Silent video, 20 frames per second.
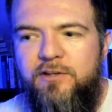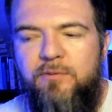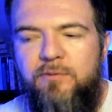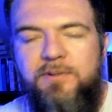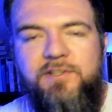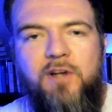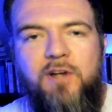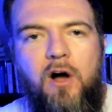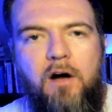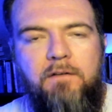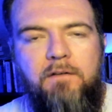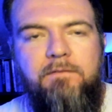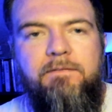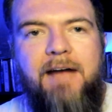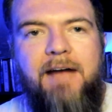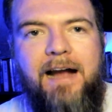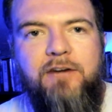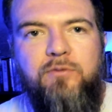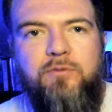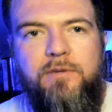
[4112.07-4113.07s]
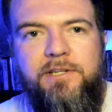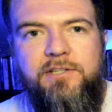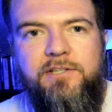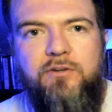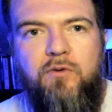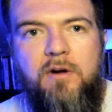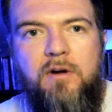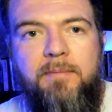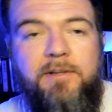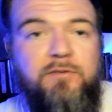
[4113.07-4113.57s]
you resolve factual
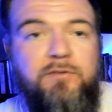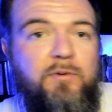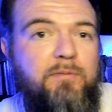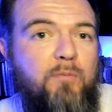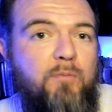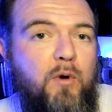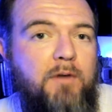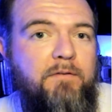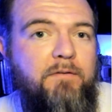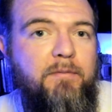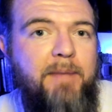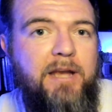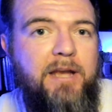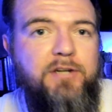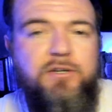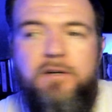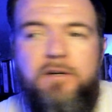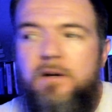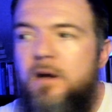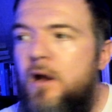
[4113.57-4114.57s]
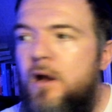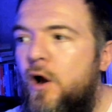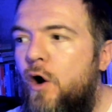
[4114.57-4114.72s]
disagreements with more information